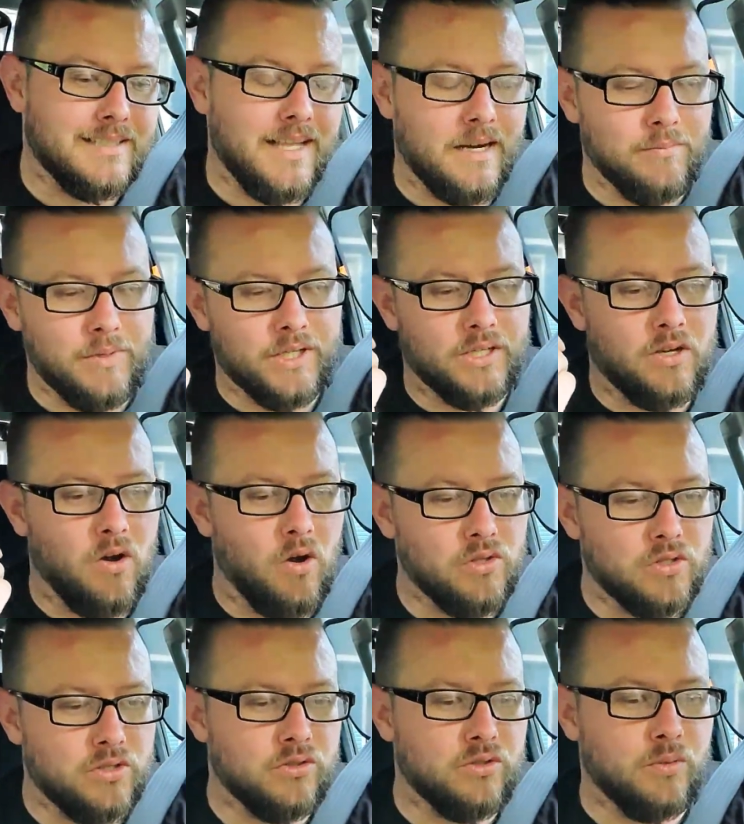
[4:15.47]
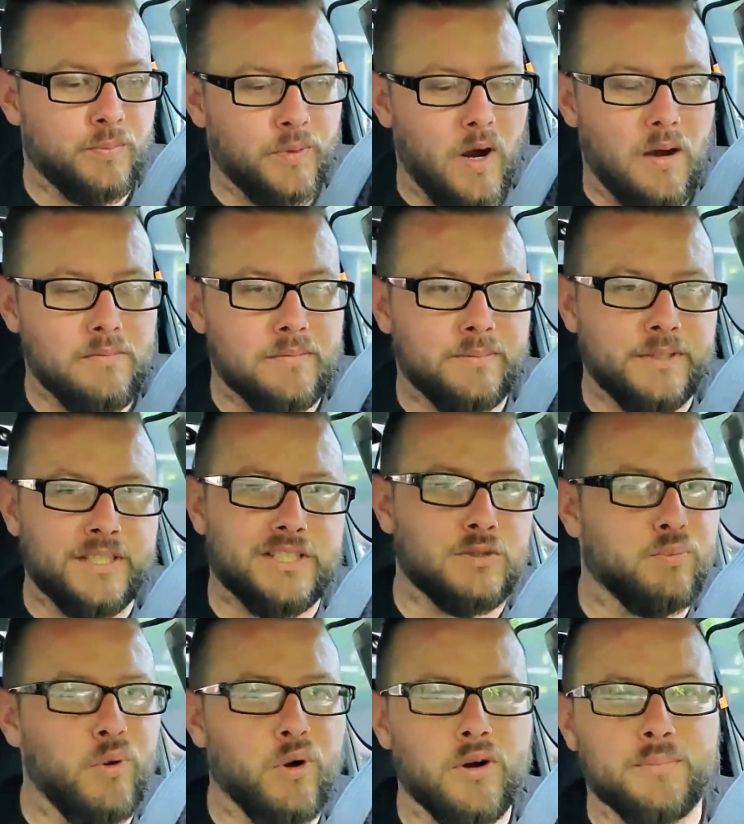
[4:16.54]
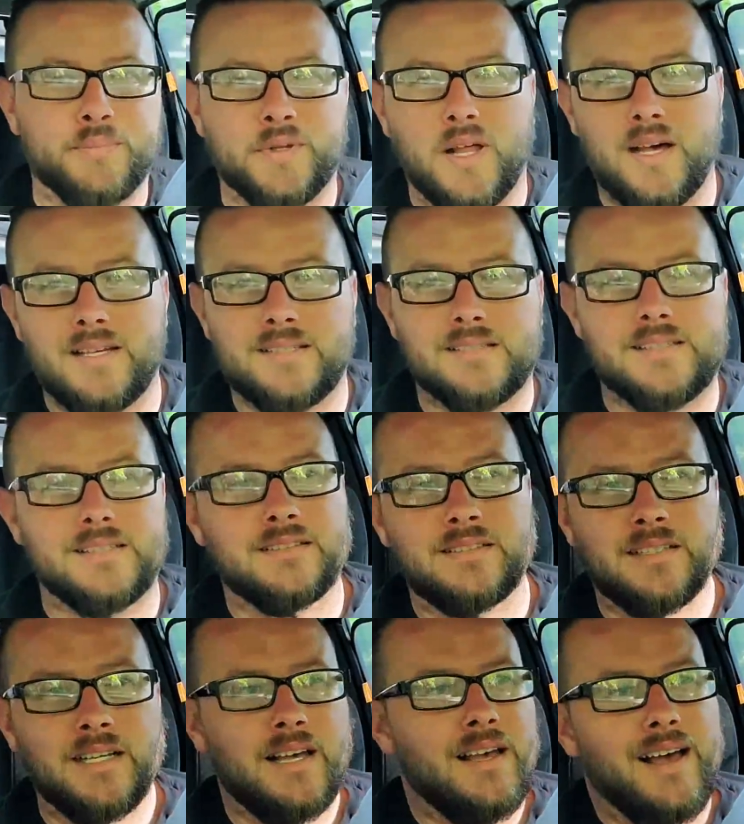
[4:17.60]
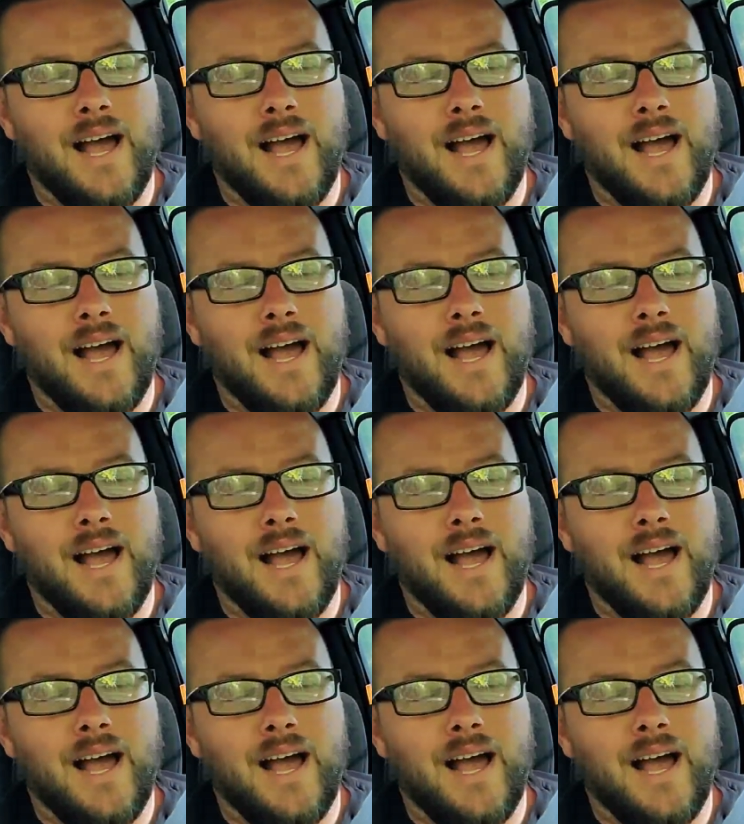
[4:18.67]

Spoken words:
Then I'm going to go to probably Sport Plus because,